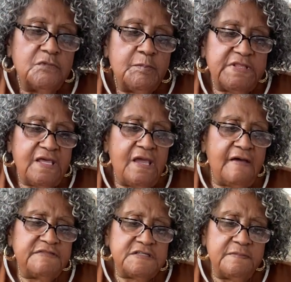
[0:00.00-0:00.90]
But they
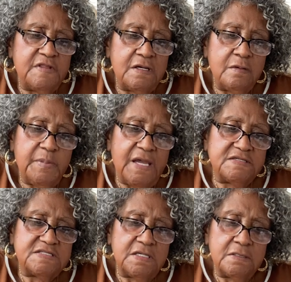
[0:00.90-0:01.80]
have some that are
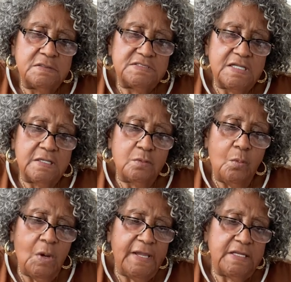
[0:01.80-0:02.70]
pastels, like
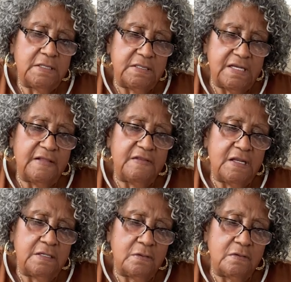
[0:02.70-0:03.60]
white. Now that
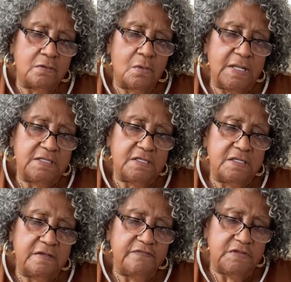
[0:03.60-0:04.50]
I know the quality
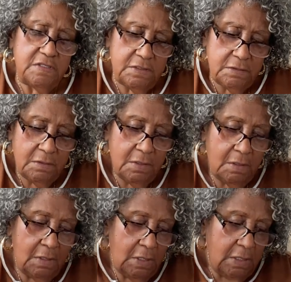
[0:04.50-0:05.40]
and everything,
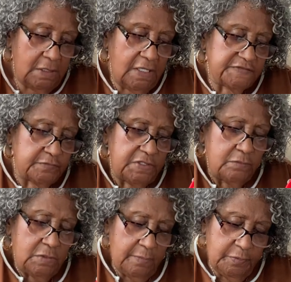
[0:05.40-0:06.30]
next week
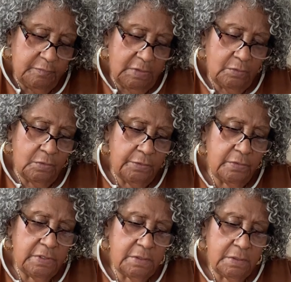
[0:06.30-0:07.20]
when I put my order
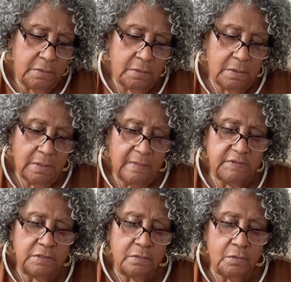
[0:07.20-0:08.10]
in, I'm
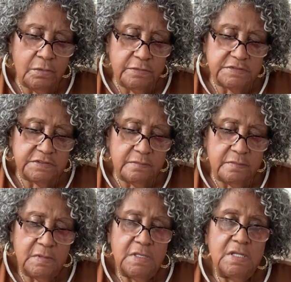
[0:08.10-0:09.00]
gonna order some
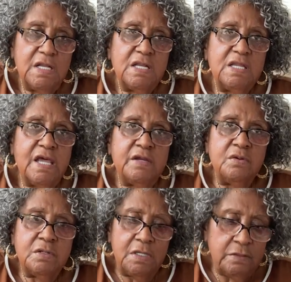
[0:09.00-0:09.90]

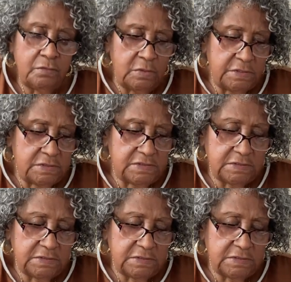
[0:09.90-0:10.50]
lighter colored ones.